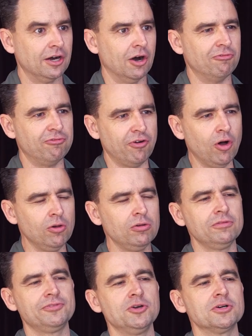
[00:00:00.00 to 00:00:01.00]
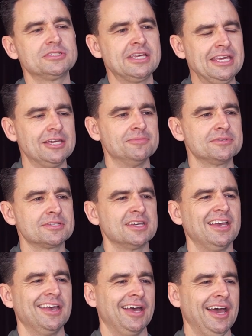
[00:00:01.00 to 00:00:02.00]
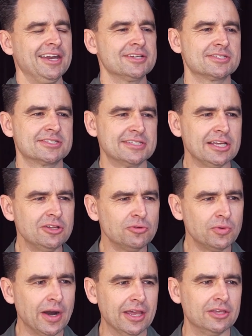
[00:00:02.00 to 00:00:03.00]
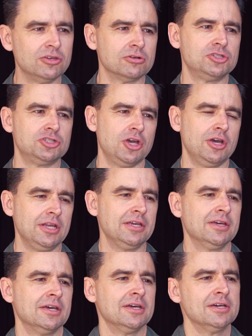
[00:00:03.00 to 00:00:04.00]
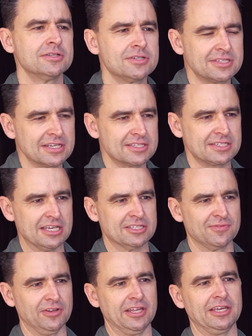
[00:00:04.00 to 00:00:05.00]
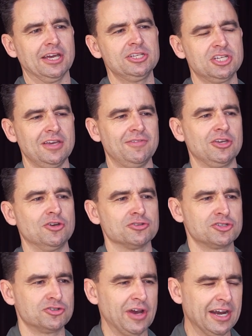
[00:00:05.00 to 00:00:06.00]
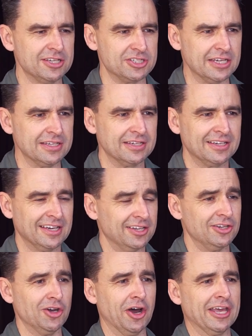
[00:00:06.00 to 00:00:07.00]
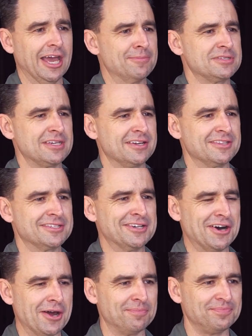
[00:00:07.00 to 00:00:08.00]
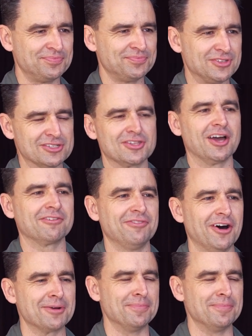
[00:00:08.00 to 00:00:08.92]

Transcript: evolve your teams, and accelerate your journey to successfully achieving your strategy 98% of the time, just like fighter